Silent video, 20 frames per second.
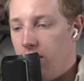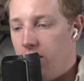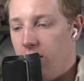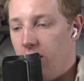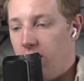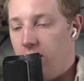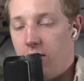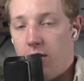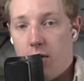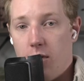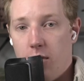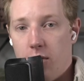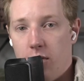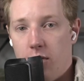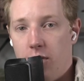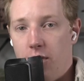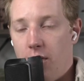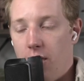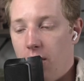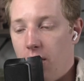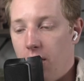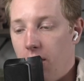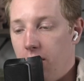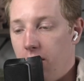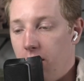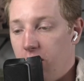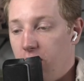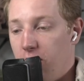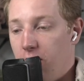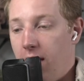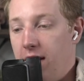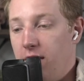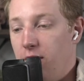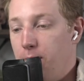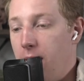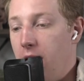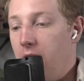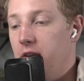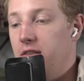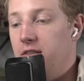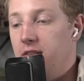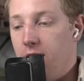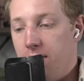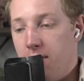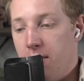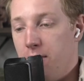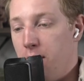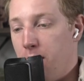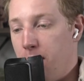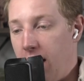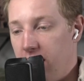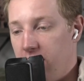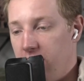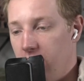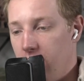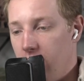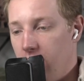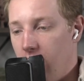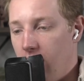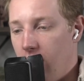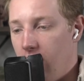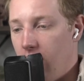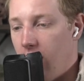just the transparency of information.